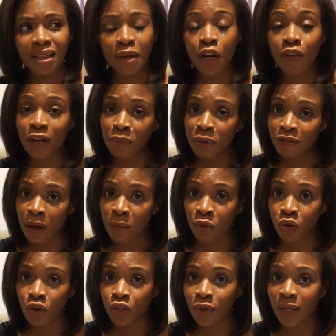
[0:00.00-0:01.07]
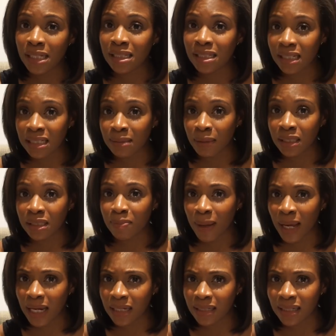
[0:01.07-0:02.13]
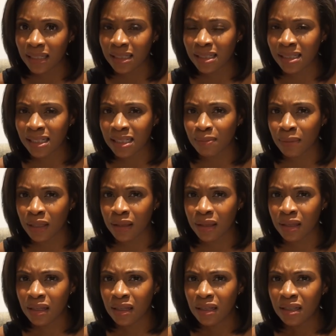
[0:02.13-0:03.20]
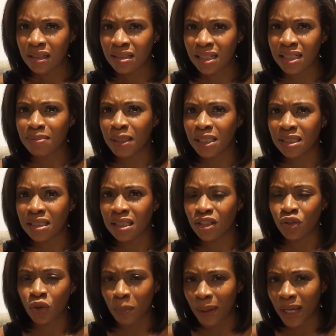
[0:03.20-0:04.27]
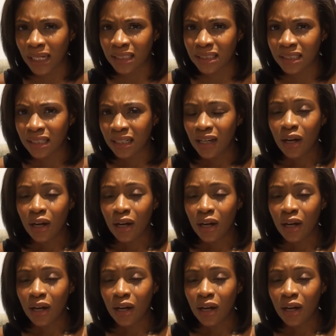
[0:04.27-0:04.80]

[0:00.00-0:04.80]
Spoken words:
correct me if I'm wrong, you get 6 months paid and 6 months that's not paid.